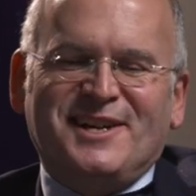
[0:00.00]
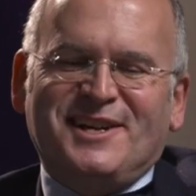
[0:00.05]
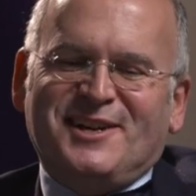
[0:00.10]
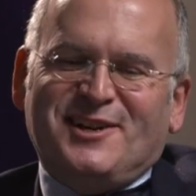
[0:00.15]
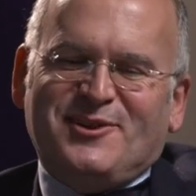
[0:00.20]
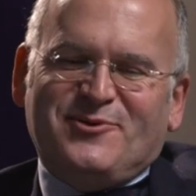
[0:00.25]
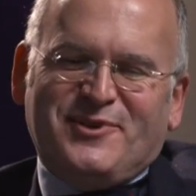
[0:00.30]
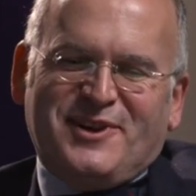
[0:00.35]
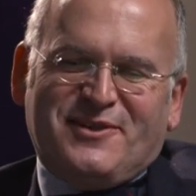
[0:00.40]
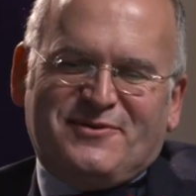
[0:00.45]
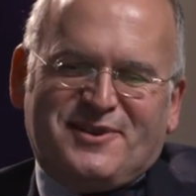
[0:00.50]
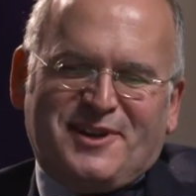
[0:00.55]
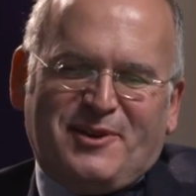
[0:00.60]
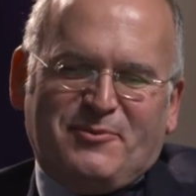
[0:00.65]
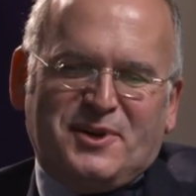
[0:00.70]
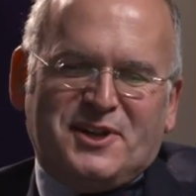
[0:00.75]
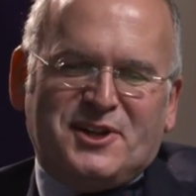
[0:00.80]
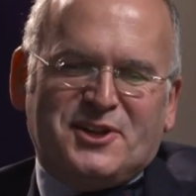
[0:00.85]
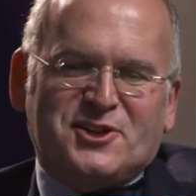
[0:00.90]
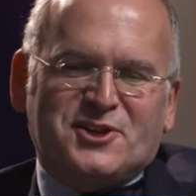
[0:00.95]
Yeah. We have some
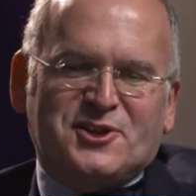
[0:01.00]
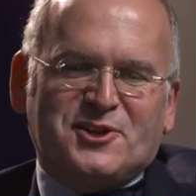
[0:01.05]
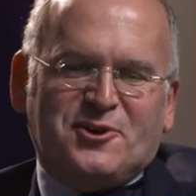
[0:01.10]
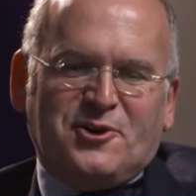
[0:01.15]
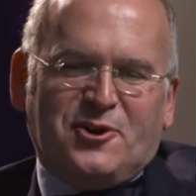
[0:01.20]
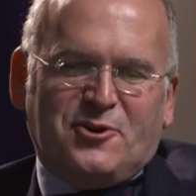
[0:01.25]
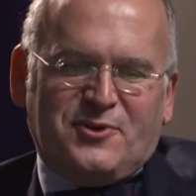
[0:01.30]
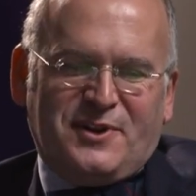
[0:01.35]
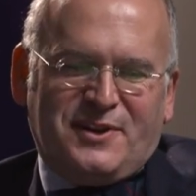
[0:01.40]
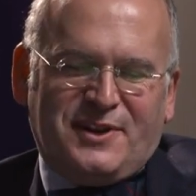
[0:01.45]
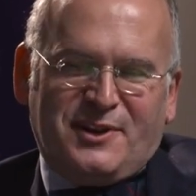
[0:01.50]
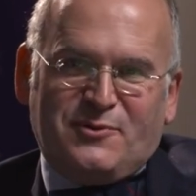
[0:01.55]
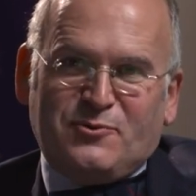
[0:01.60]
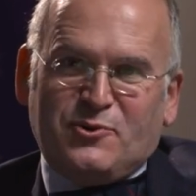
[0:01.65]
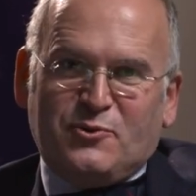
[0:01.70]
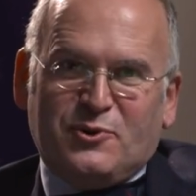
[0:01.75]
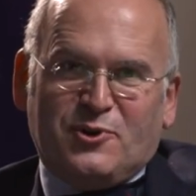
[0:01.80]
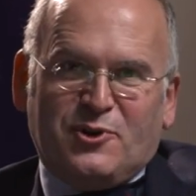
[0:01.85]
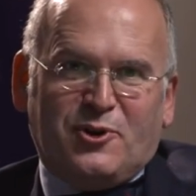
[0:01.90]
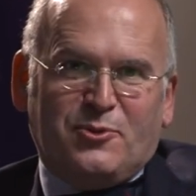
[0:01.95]
minutes to go and then we
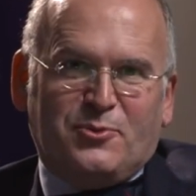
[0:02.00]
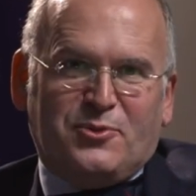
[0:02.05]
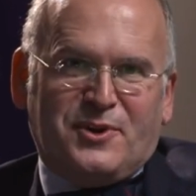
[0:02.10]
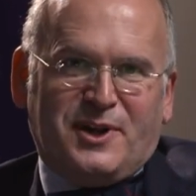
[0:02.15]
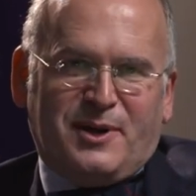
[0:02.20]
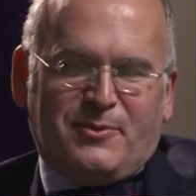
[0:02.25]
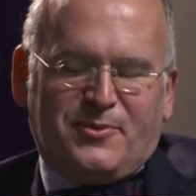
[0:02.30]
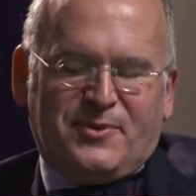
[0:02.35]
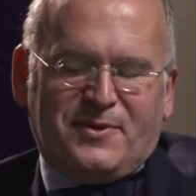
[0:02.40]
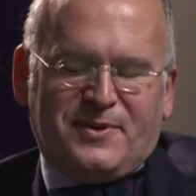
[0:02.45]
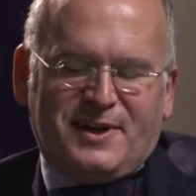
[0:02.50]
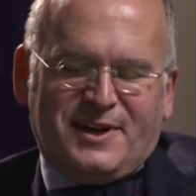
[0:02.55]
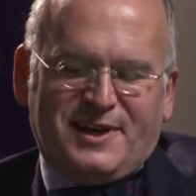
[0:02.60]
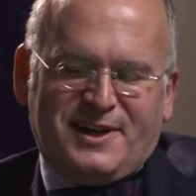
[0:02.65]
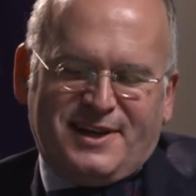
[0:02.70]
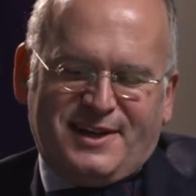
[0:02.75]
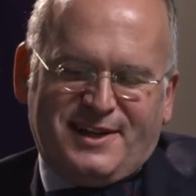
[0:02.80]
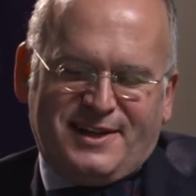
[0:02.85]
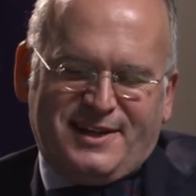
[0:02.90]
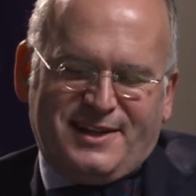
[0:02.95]
will open up
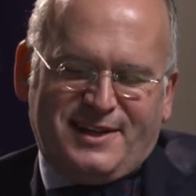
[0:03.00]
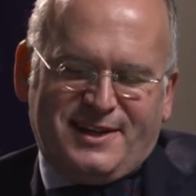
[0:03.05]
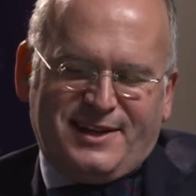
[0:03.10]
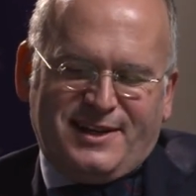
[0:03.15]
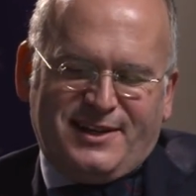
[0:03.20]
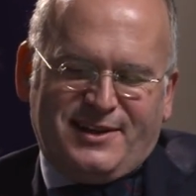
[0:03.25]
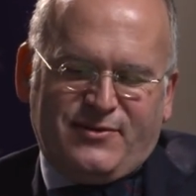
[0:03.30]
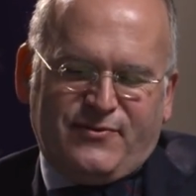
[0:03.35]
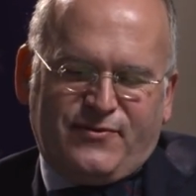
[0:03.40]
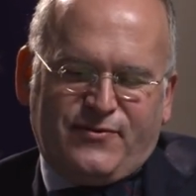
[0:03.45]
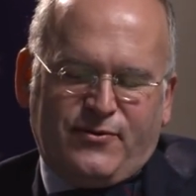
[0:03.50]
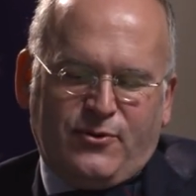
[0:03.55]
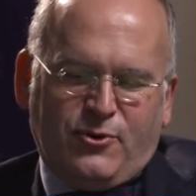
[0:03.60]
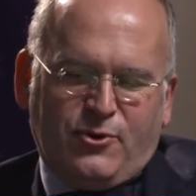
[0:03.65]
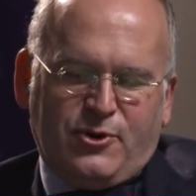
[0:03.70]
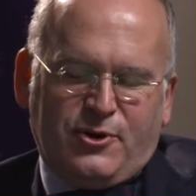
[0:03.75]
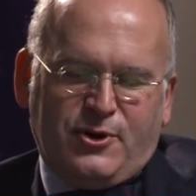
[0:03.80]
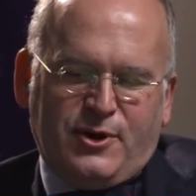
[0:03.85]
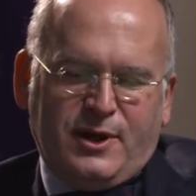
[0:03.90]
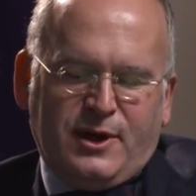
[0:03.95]
the
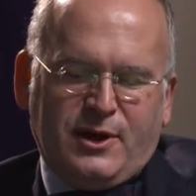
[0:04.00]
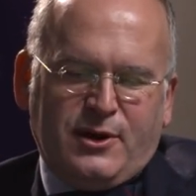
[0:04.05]
floor.